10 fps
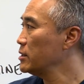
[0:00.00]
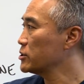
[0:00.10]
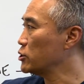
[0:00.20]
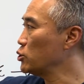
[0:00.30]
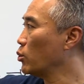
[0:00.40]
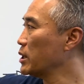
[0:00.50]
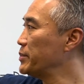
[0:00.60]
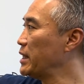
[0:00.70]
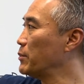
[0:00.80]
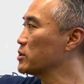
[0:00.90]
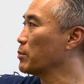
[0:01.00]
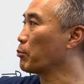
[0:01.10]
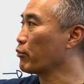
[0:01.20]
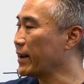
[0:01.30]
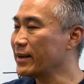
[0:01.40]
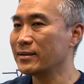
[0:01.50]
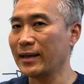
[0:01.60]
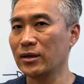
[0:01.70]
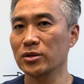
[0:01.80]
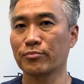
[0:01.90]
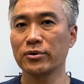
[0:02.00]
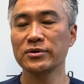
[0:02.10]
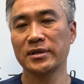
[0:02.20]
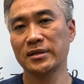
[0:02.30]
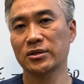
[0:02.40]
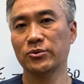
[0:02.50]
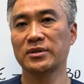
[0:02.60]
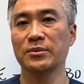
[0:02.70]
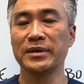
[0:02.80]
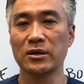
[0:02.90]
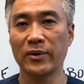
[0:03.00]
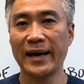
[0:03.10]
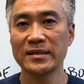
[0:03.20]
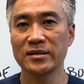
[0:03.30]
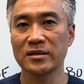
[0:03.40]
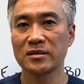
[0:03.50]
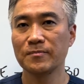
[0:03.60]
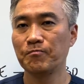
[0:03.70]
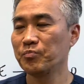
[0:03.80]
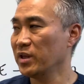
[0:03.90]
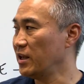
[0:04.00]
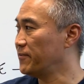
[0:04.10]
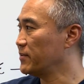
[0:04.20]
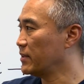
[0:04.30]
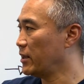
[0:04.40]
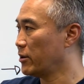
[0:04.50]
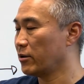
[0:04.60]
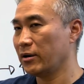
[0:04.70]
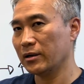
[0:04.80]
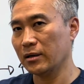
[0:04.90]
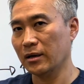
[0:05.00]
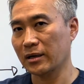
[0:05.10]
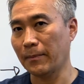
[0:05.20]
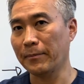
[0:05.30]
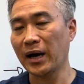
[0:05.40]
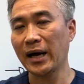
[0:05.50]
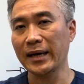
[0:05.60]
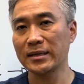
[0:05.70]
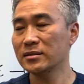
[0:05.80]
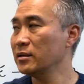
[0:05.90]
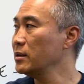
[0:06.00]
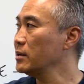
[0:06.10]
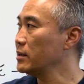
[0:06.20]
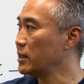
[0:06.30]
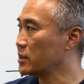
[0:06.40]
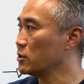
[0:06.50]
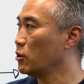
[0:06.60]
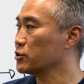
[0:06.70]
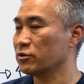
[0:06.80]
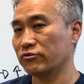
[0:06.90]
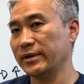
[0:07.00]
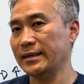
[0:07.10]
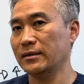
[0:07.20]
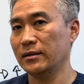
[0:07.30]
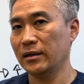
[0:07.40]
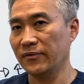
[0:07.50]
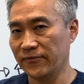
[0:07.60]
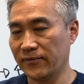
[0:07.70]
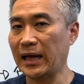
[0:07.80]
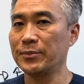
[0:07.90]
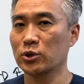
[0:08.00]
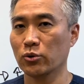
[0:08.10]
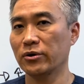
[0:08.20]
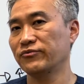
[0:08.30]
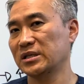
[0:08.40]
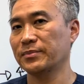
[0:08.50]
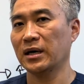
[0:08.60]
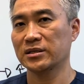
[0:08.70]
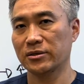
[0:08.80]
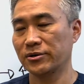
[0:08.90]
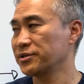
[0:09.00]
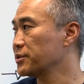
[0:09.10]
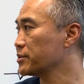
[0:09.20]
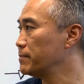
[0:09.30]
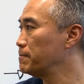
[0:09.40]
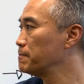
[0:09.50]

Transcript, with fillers: So you want to be able to break down the proteins to its amino acids. If they're uh, combined, it can also create an inflammatory response in our system.